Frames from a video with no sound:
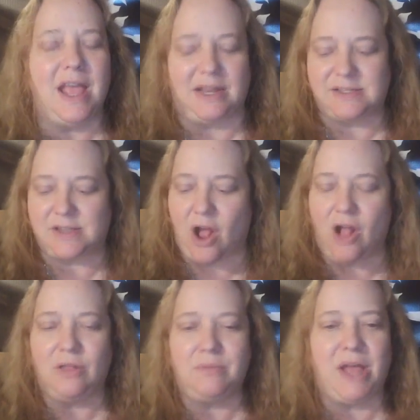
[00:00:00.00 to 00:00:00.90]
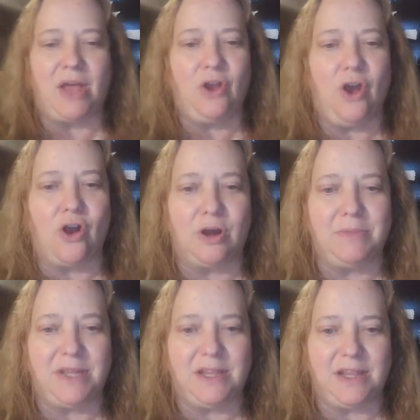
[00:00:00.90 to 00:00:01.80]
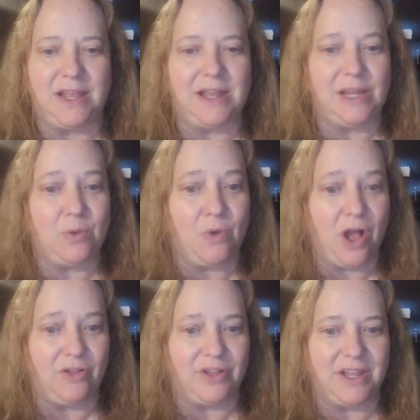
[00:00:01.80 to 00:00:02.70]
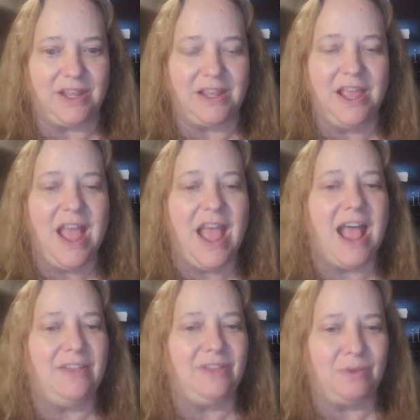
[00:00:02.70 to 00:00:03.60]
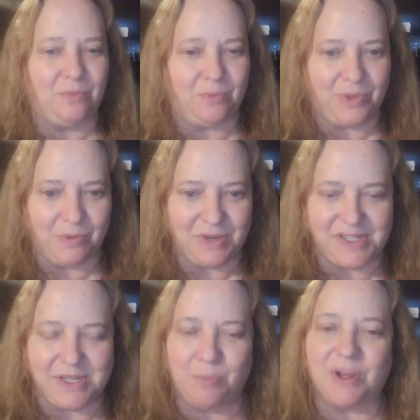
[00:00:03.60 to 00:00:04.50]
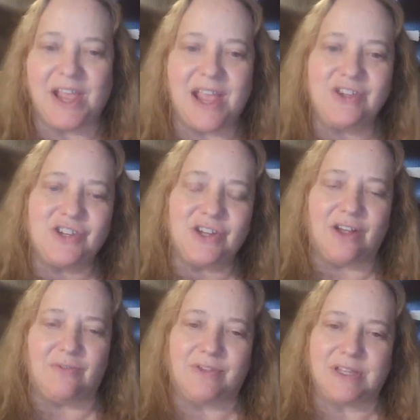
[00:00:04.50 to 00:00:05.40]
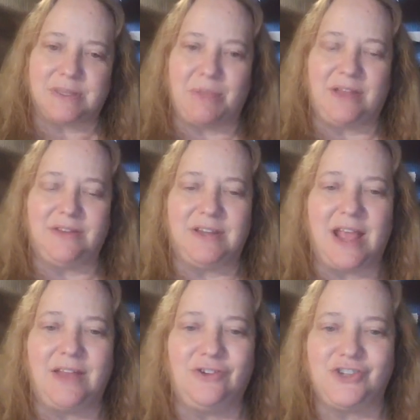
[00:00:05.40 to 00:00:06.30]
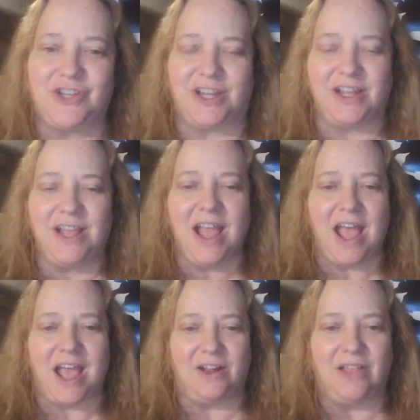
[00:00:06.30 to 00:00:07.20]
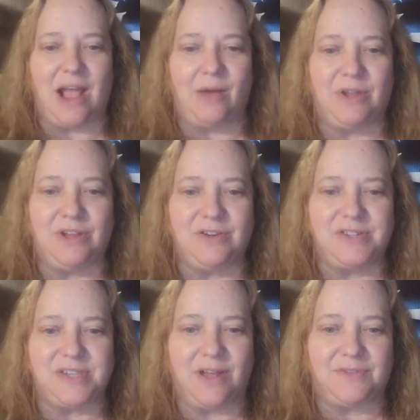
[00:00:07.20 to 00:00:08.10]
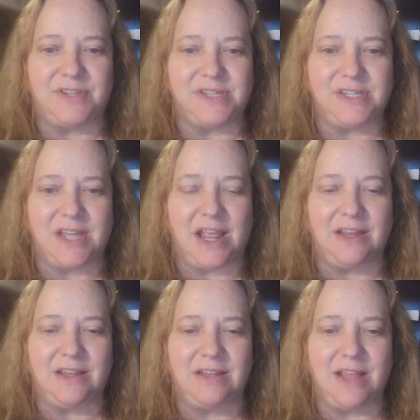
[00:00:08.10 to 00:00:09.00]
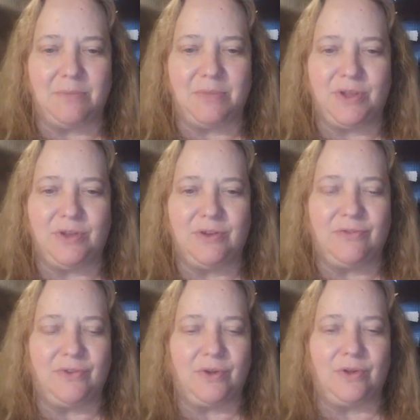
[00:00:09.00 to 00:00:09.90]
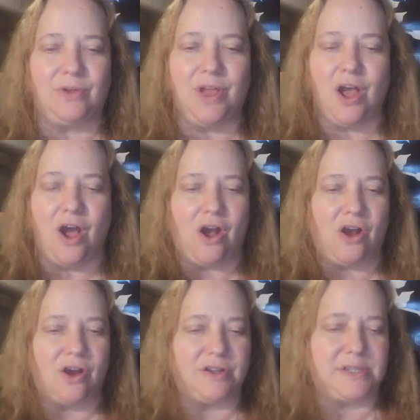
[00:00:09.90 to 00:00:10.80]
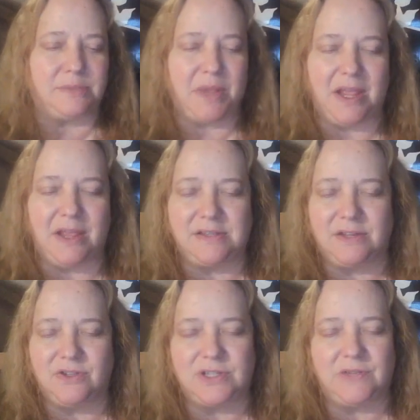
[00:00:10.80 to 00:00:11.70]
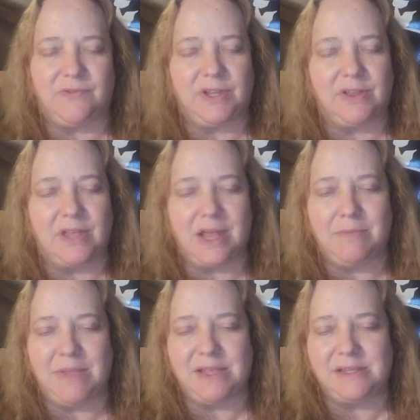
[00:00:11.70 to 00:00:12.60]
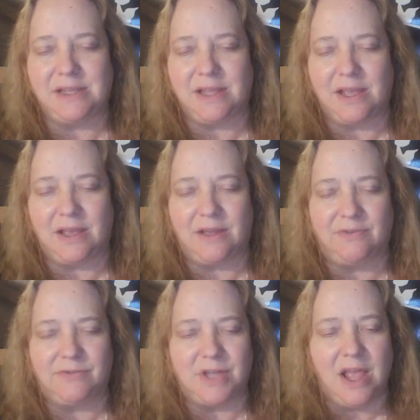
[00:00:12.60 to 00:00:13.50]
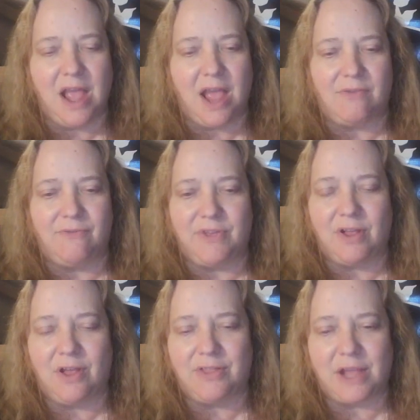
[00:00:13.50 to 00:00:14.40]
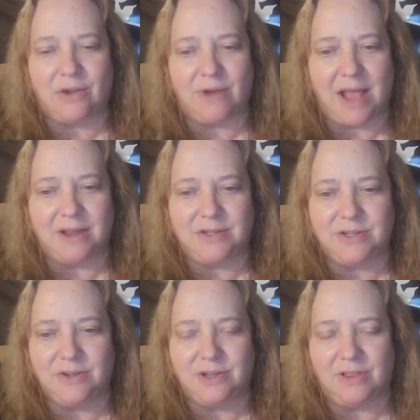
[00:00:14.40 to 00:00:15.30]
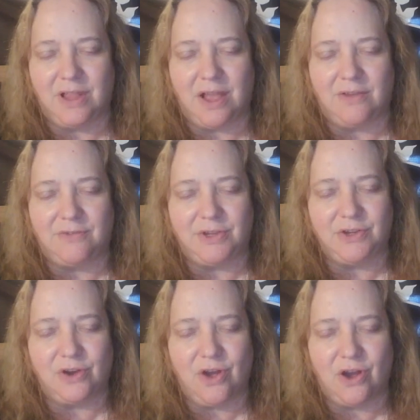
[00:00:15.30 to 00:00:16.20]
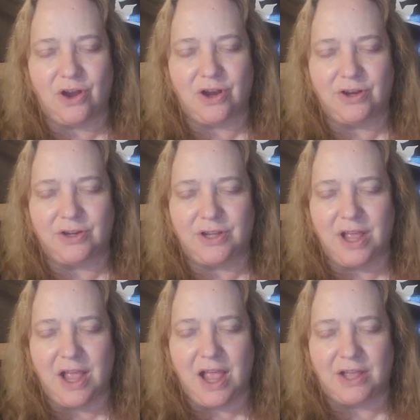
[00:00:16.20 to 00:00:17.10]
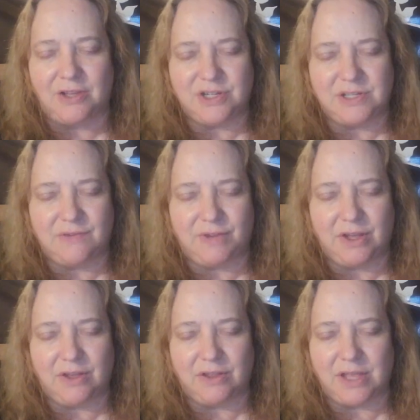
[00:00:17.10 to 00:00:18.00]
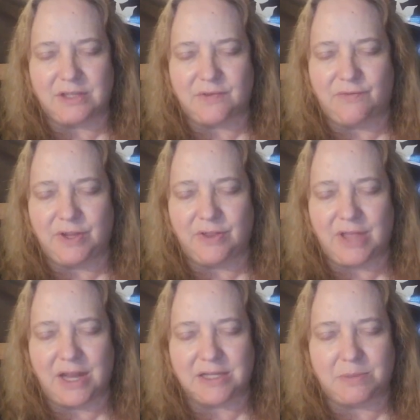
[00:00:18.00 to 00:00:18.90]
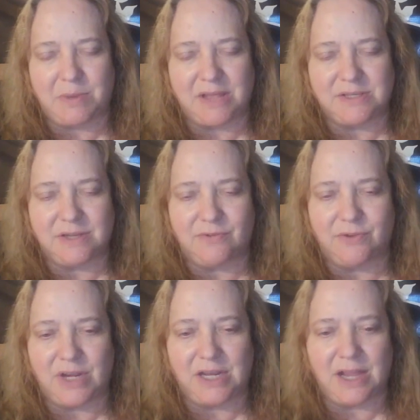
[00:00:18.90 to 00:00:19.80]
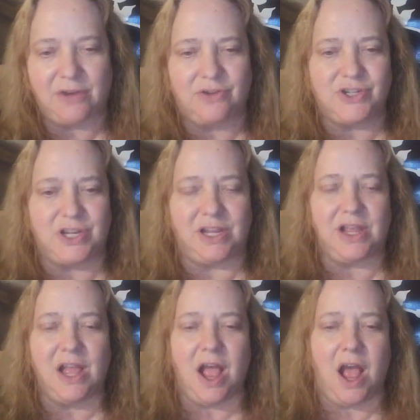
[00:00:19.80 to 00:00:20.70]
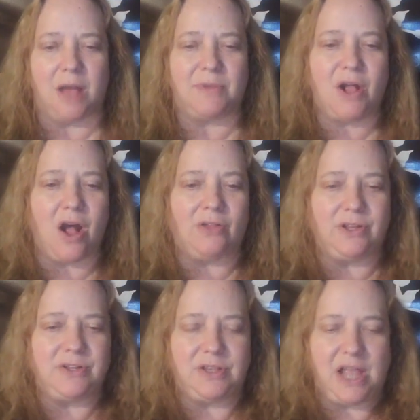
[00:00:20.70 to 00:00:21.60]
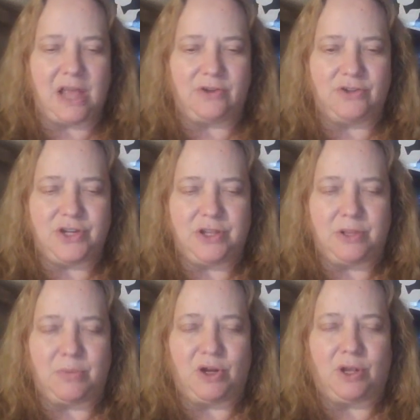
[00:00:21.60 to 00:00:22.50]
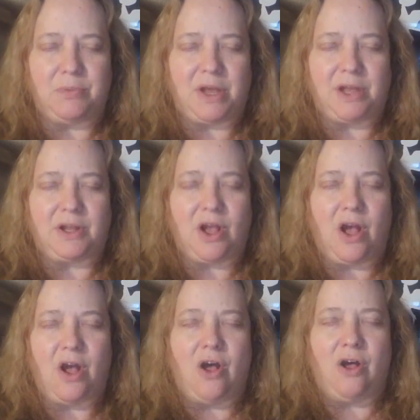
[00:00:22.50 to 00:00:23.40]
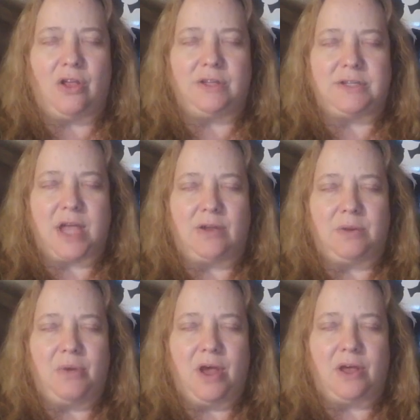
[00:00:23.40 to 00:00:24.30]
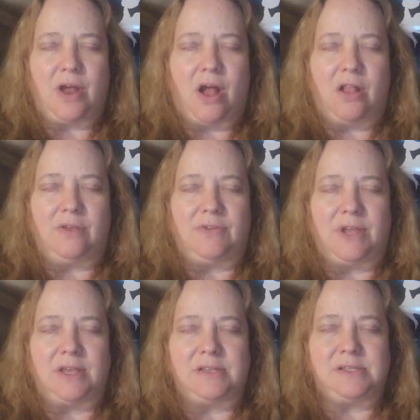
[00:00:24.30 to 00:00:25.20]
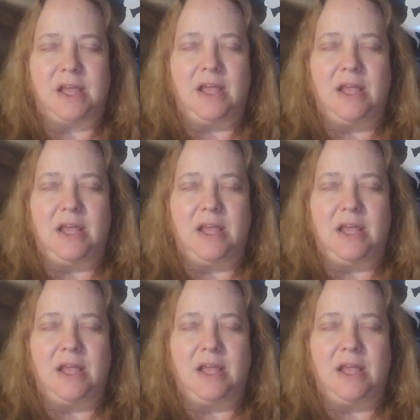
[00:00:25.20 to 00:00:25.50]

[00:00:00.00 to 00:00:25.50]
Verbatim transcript: and it's all about harmony and equality and the, the reciprocation of expended energy and allowing yourself to stand in that beautiful heart space and just feel that amazing gift and feel all that gratitude and love in your heart and just feel let's feel that expansive green energy i'm calling to the energy of the merkabah to call down upon all of us